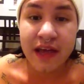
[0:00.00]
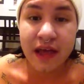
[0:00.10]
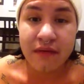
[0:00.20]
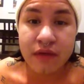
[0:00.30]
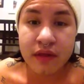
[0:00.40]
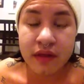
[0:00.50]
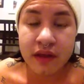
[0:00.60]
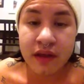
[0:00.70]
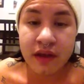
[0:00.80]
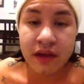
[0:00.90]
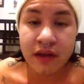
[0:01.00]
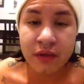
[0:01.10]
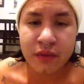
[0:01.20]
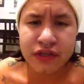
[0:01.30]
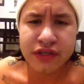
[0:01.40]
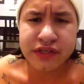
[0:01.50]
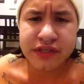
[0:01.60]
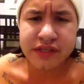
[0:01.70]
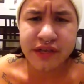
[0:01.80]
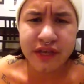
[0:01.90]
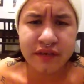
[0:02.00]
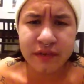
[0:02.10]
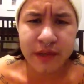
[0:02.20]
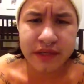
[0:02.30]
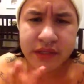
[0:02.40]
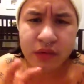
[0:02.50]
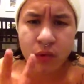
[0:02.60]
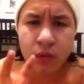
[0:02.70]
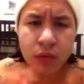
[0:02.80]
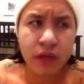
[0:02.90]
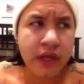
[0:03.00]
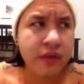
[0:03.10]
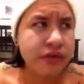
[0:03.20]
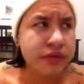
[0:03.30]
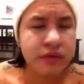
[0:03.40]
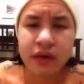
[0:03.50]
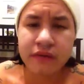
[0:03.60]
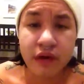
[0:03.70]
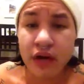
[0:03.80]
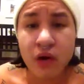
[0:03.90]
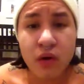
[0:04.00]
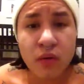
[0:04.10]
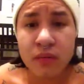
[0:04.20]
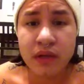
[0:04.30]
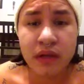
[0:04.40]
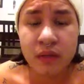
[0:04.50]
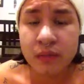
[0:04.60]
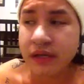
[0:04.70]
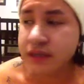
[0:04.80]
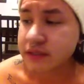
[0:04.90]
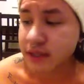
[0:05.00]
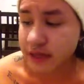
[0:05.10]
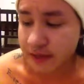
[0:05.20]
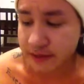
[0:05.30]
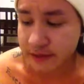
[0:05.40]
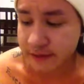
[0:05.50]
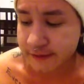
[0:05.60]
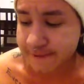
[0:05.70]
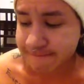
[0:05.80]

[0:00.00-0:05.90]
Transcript: everything would just kind of go back to normal. Like, I would just recover at home a little bit, and